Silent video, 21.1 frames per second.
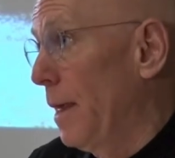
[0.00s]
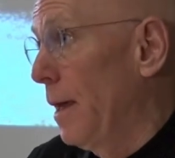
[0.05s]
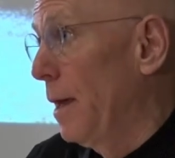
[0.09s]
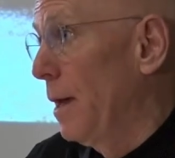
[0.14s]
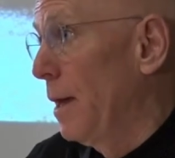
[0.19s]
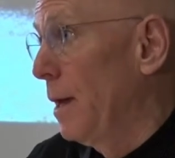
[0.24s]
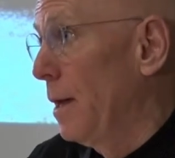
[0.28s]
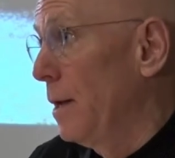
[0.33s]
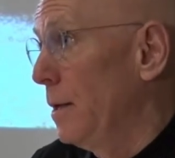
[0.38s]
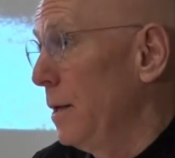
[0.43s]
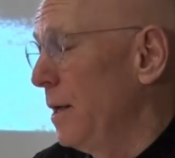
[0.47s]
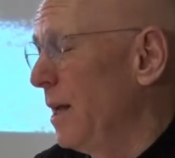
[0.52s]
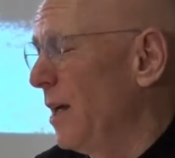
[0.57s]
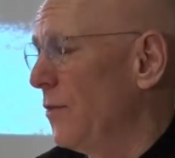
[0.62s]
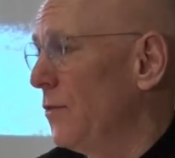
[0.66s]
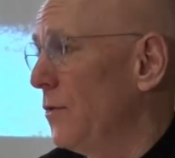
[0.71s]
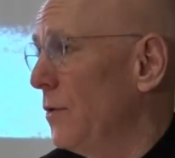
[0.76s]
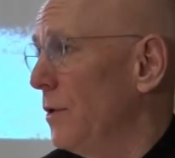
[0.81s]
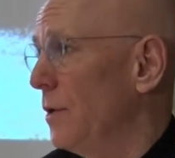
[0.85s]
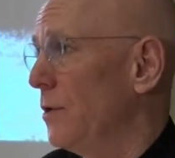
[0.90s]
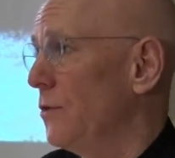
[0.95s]
And
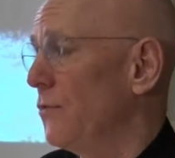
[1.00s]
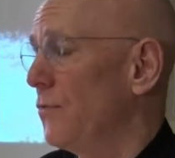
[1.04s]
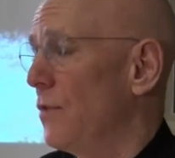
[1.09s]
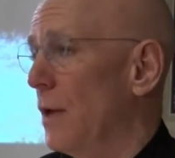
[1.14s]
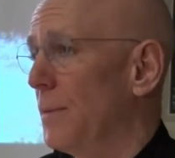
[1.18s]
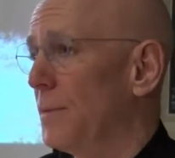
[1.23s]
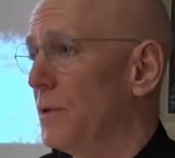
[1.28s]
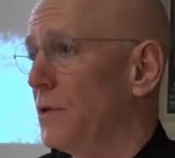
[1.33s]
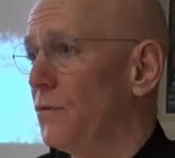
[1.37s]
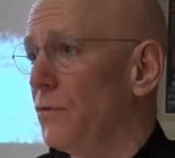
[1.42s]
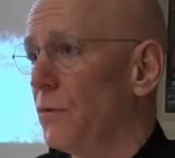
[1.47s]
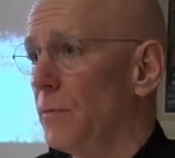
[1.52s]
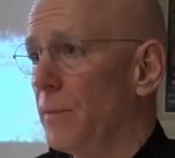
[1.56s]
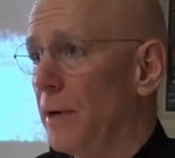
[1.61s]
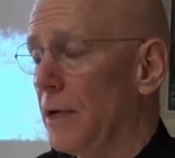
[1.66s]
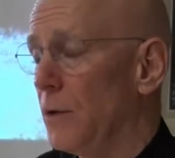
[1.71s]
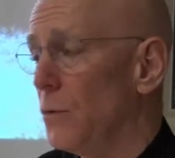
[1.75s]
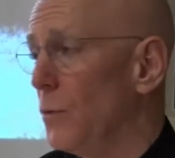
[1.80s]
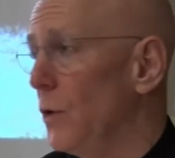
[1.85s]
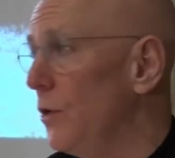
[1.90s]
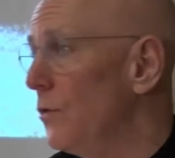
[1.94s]
Edessa is famous for
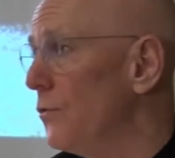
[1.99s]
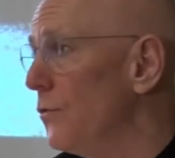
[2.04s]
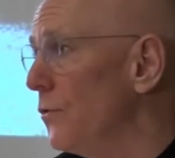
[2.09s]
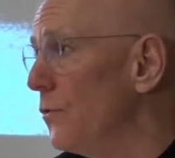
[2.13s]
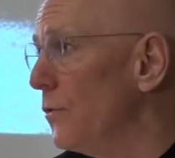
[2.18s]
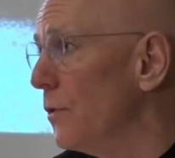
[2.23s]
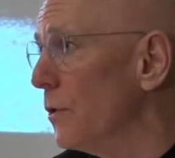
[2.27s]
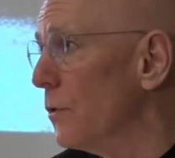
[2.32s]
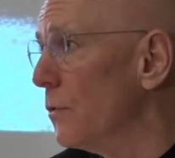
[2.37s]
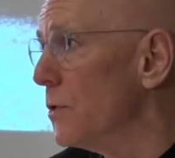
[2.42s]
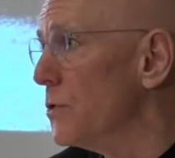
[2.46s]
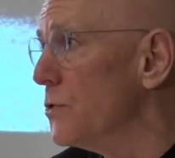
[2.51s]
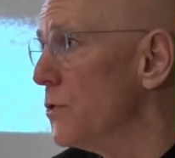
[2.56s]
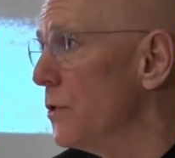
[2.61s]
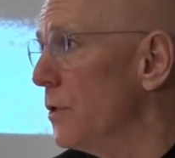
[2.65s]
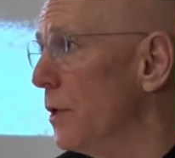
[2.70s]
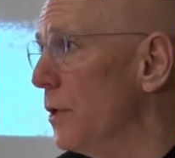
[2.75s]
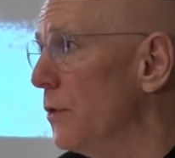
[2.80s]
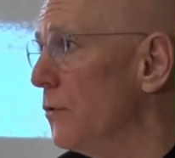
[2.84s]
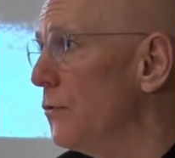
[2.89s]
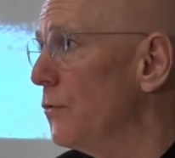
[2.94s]
many reasons in
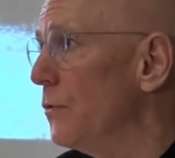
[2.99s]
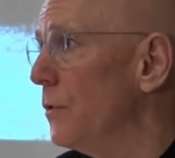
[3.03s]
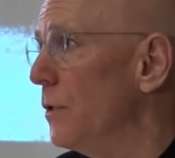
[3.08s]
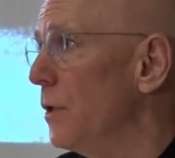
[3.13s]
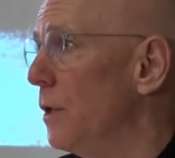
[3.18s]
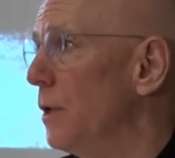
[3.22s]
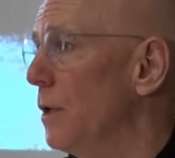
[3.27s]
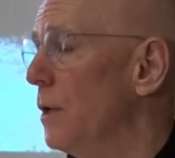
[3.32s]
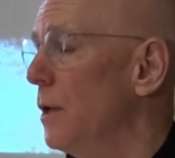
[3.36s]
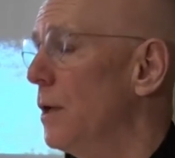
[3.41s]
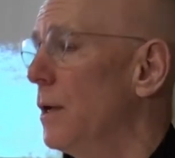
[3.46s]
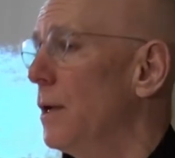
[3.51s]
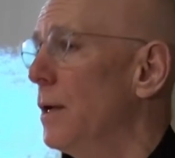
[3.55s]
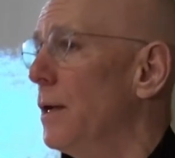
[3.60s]
Christian history.